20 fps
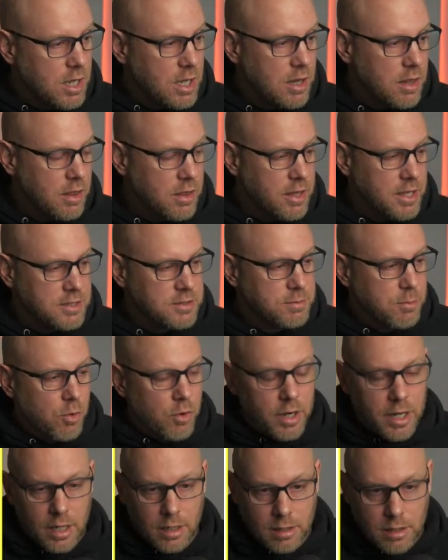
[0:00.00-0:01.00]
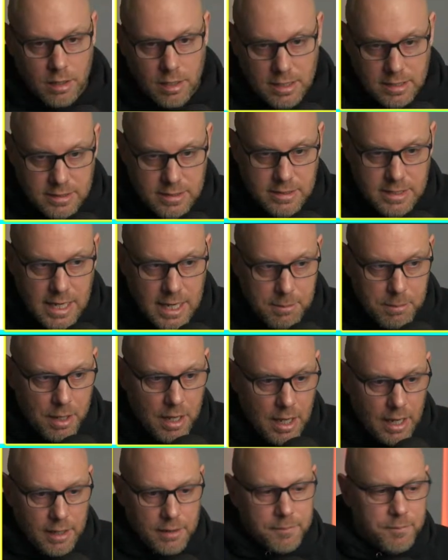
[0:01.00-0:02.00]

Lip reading: this morning. Stand by.